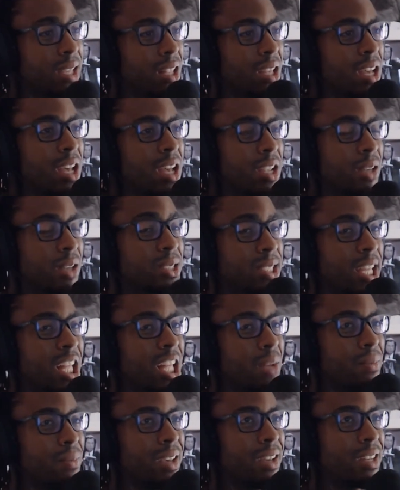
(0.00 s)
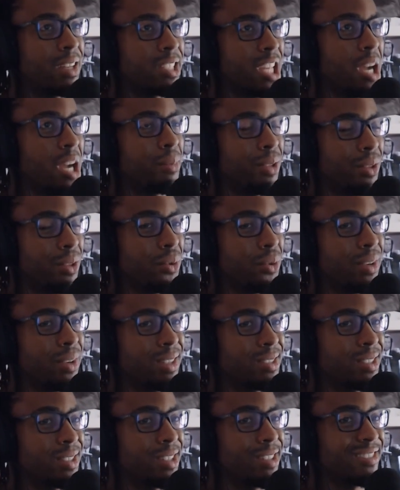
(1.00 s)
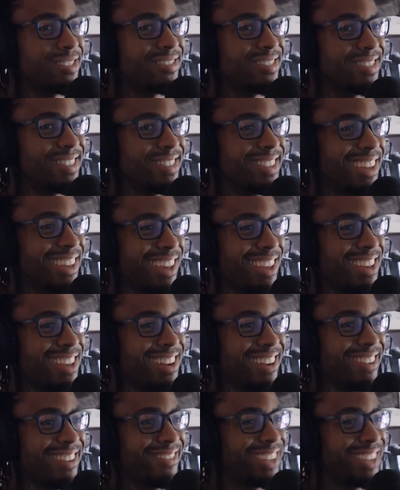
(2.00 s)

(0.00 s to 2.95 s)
you're selling me on Diablo 3, so yeah, I'm like,